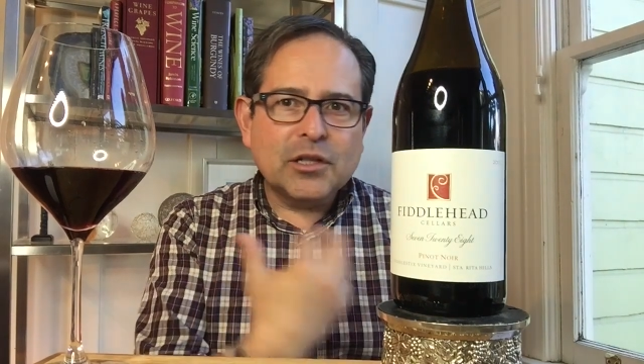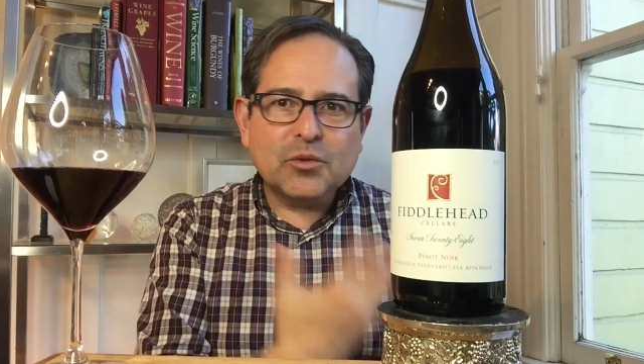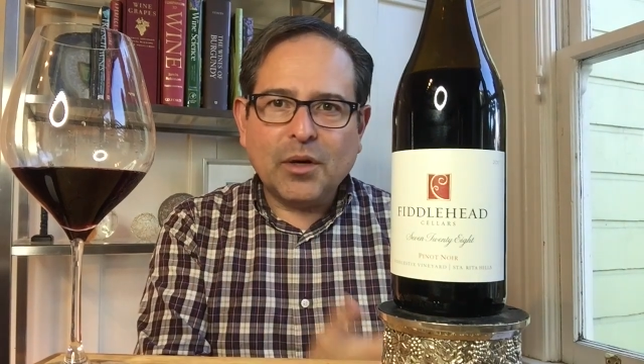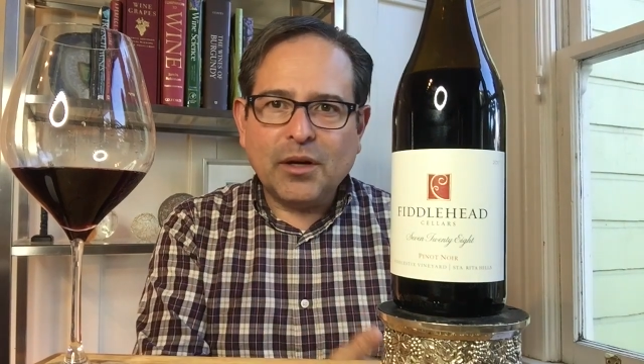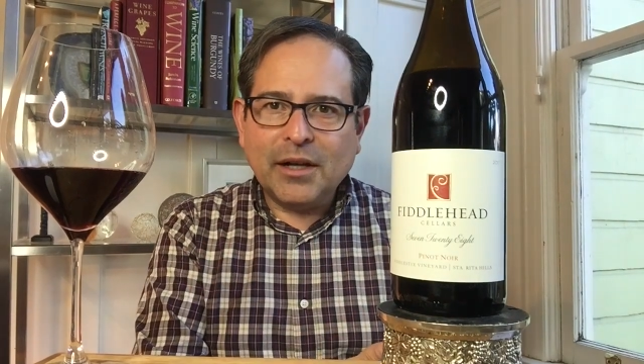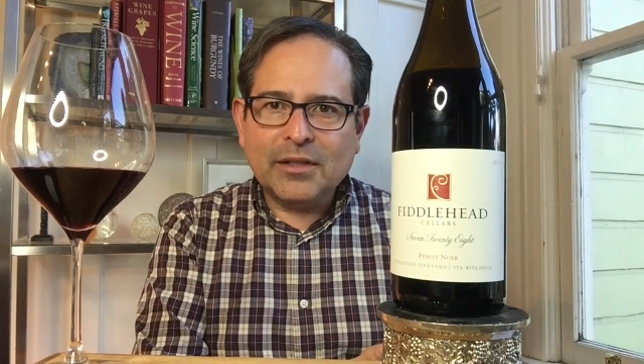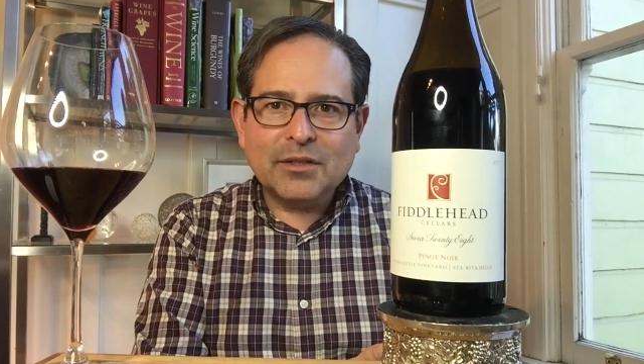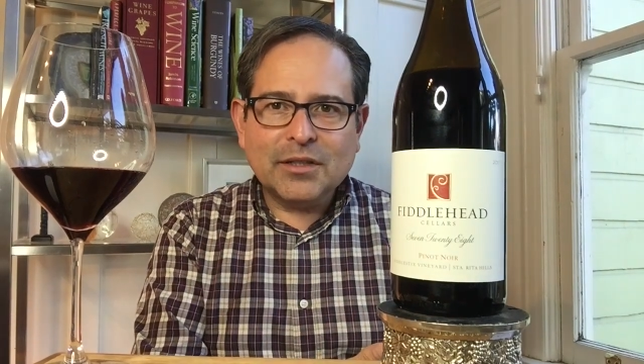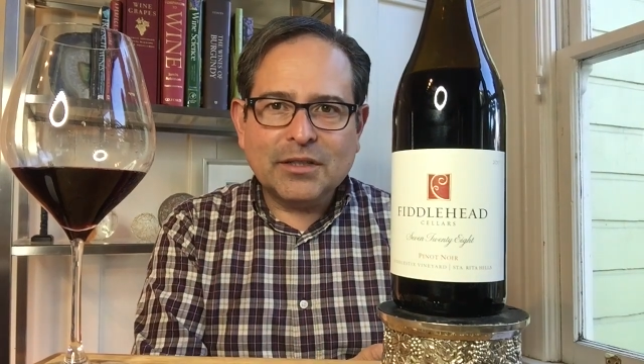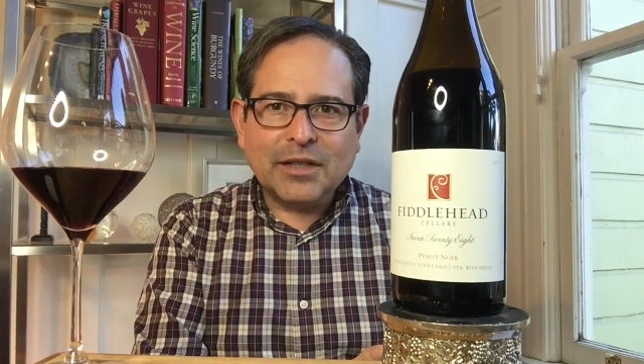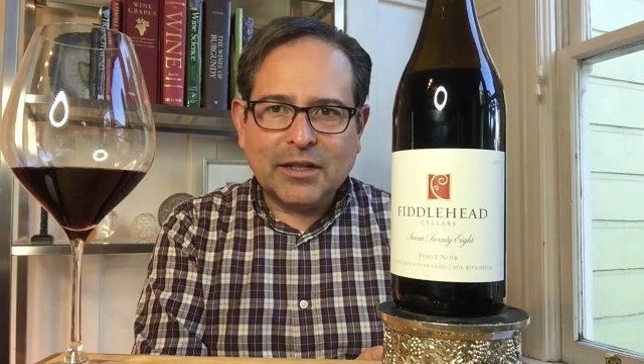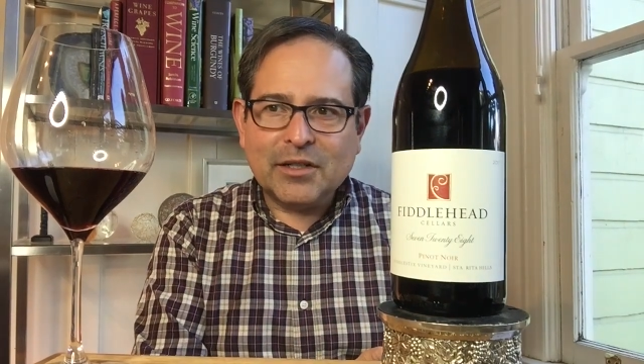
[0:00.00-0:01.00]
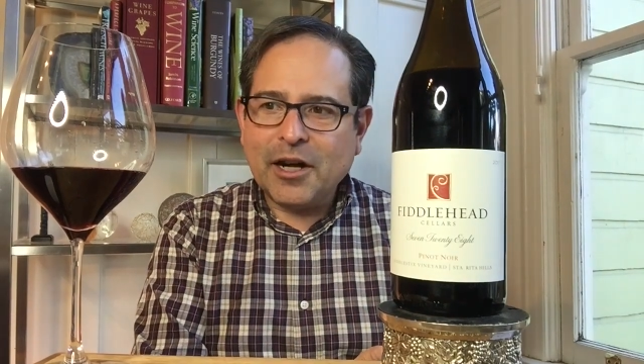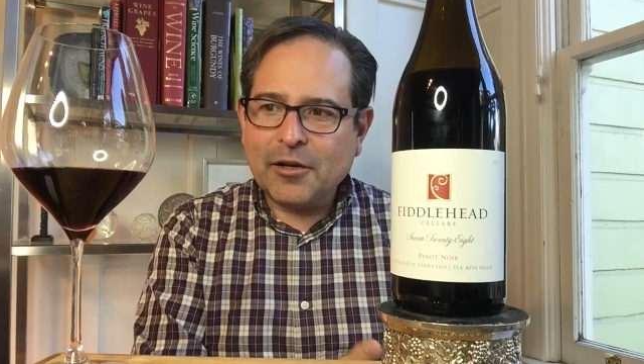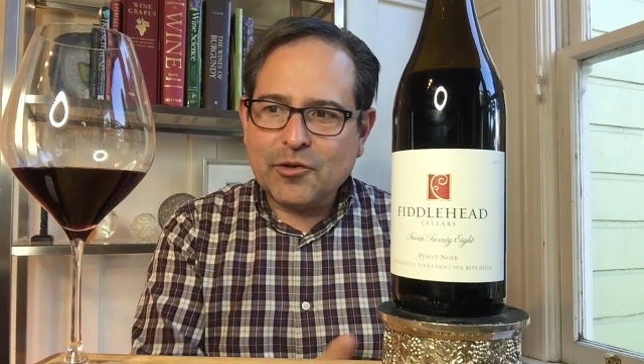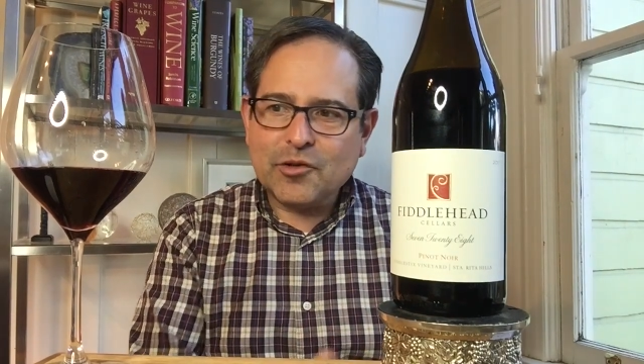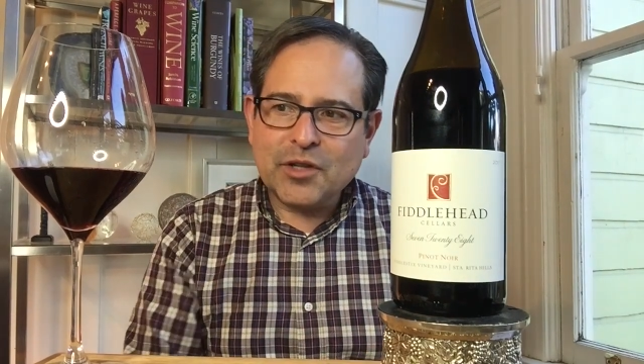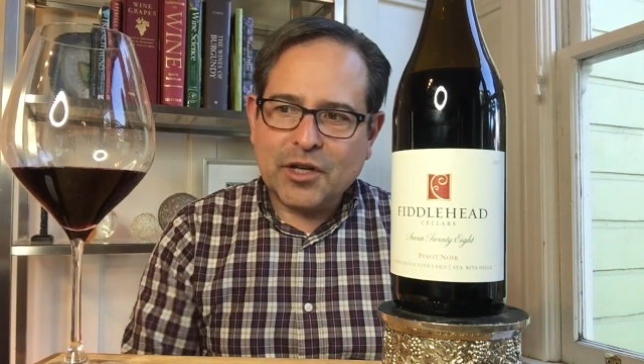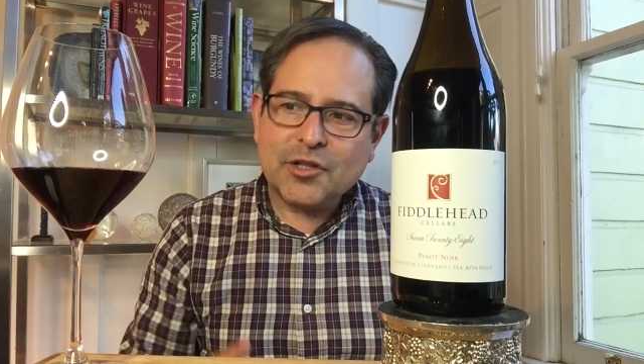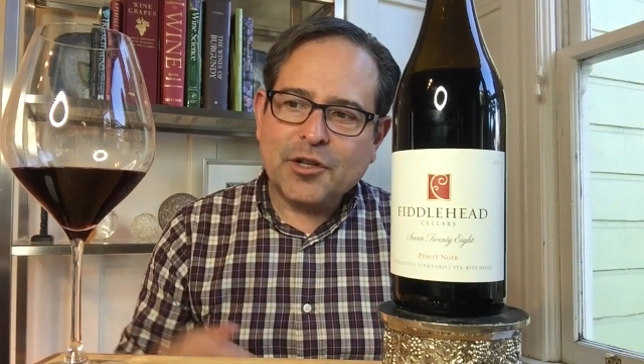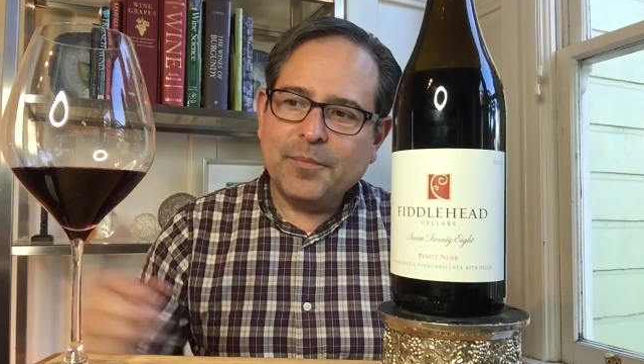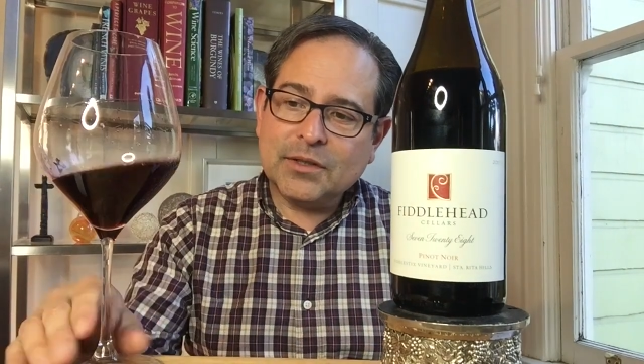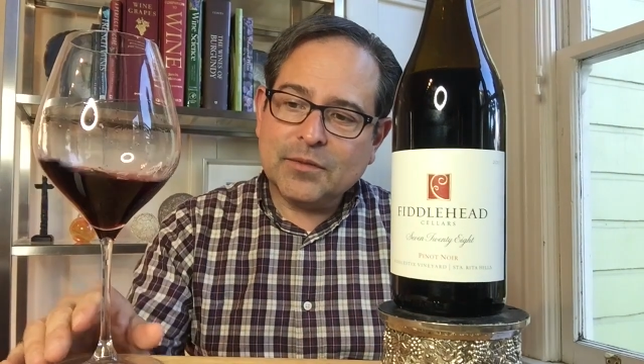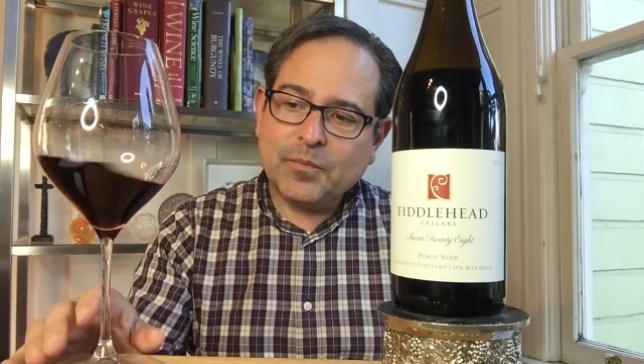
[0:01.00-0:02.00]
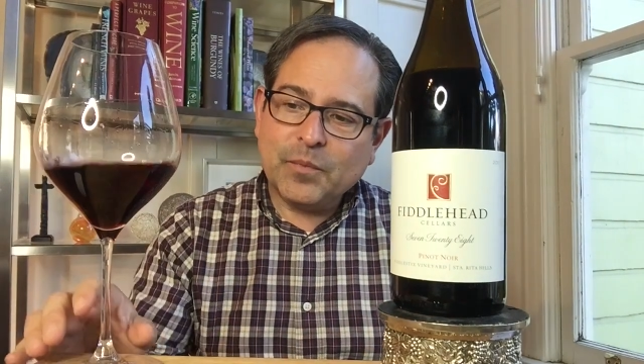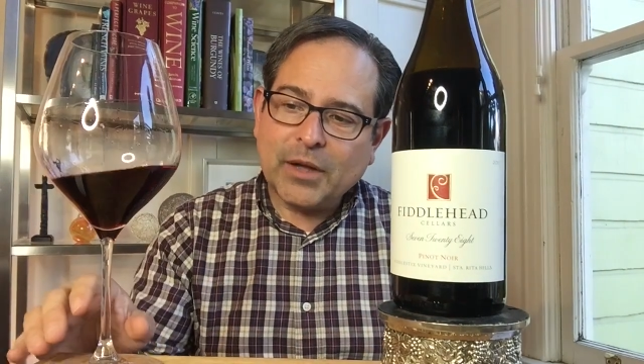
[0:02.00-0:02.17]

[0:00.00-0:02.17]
as well as the scent characterizations.